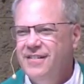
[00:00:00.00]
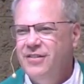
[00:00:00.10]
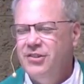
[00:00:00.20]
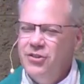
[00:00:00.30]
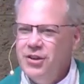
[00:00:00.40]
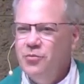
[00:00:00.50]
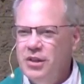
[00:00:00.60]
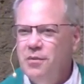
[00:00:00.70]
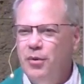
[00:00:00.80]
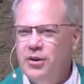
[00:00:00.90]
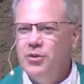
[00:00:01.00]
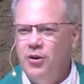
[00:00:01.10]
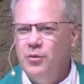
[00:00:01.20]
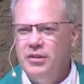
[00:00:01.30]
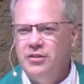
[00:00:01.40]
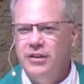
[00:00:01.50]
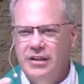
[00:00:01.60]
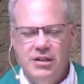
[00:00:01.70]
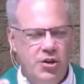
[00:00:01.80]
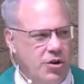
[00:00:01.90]
we still could read the book, though, and we still
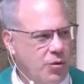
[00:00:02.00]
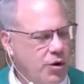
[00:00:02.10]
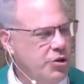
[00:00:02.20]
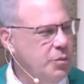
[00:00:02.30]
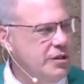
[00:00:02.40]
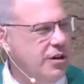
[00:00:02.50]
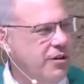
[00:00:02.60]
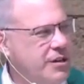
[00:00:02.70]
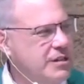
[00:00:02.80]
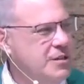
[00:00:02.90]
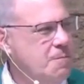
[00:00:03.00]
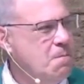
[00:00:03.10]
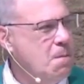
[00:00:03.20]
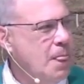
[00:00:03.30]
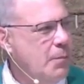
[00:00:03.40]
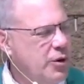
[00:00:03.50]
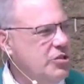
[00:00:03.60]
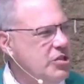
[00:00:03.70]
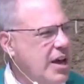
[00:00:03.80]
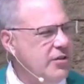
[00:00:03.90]
continued our worship series. But it was
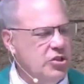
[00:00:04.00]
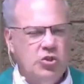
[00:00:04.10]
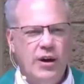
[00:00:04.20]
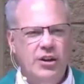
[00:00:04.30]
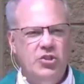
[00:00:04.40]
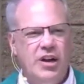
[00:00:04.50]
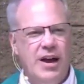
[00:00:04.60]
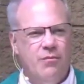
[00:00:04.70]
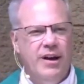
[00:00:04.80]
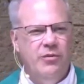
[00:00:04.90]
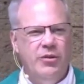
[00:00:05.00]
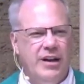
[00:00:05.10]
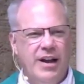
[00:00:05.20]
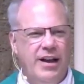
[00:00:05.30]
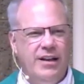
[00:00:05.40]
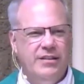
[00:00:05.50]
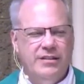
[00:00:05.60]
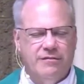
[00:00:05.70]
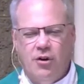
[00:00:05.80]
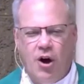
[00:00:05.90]
just kind of a strange time, right? We kind of had this
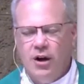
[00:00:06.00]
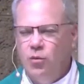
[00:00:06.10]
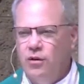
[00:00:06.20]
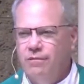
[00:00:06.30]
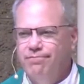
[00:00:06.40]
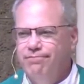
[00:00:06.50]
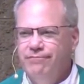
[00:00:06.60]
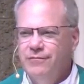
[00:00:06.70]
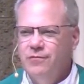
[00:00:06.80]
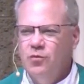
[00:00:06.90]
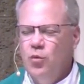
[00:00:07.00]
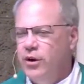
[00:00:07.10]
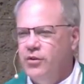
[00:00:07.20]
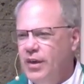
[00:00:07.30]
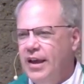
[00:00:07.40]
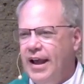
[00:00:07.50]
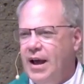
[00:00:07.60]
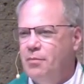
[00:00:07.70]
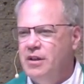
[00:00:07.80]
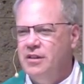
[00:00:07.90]
awkward, weird thing
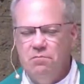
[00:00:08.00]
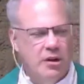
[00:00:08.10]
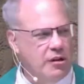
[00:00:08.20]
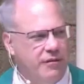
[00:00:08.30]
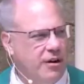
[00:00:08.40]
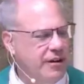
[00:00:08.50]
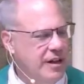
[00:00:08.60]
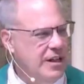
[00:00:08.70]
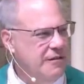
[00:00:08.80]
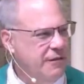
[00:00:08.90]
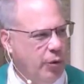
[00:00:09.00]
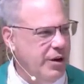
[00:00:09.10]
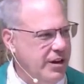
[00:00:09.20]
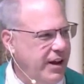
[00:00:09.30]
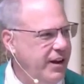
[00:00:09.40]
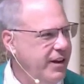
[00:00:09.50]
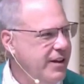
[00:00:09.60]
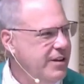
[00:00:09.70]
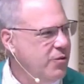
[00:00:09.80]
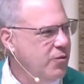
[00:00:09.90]
happen in the middle of our 40 day
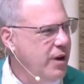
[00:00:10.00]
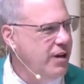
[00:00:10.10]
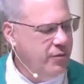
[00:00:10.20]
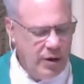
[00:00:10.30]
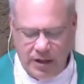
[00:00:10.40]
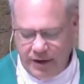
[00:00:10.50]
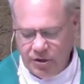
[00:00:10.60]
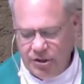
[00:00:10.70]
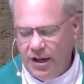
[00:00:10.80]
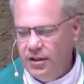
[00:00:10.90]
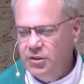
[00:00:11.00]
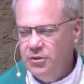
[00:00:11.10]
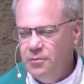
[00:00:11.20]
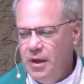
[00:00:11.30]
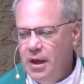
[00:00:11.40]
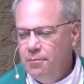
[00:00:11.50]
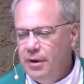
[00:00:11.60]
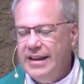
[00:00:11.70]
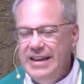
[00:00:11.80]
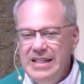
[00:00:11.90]
red letter challenge.
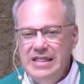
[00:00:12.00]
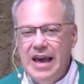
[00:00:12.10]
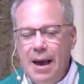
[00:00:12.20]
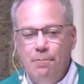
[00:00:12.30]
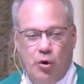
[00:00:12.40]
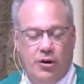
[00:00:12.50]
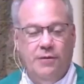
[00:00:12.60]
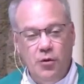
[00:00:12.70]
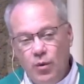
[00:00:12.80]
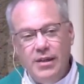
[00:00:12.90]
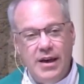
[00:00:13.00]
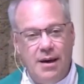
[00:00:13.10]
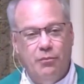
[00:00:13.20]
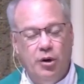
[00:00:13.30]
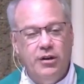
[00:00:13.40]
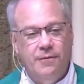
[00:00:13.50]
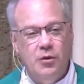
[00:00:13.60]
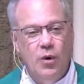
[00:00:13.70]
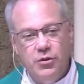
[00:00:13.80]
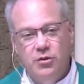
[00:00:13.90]
But in that book, if you read that book, if you
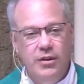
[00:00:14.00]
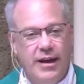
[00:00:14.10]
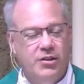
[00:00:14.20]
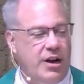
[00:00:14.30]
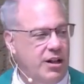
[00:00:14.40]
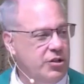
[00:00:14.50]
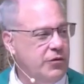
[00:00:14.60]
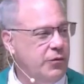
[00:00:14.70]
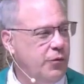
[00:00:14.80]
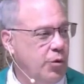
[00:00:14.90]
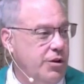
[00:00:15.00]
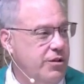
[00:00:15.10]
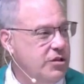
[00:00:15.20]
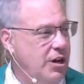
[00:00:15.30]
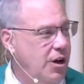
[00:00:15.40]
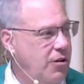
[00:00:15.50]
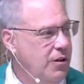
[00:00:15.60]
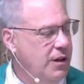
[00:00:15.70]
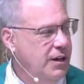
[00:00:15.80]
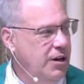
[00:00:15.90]
went through that challenge four years ago
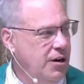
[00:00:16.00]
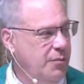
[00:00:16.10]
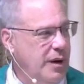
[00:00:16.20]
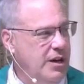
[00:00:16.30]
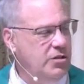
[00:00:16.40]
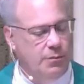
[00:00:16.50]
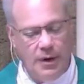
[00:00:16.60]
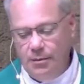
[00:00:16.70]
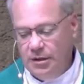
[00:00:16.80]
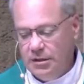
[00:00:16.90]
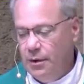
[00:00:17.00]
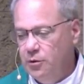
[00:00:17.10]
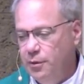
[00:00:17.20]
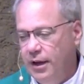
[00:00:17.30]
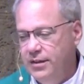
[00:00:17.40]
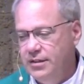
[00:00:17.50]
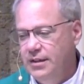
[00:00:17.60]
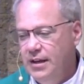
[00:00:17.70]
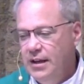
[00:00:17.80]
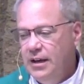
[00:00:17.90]
here at Peace or maybe in some other place,
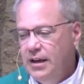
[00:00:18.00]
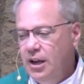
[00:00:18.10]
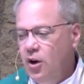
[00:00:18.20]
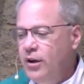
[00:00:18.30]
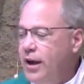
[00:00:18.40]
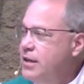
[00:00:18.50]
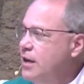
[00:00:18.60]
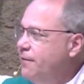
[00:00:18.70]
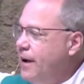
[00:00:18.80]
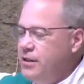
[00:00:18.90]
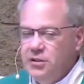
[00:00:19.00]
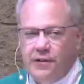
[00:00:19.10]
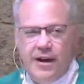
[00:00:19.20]
you know, he identified these five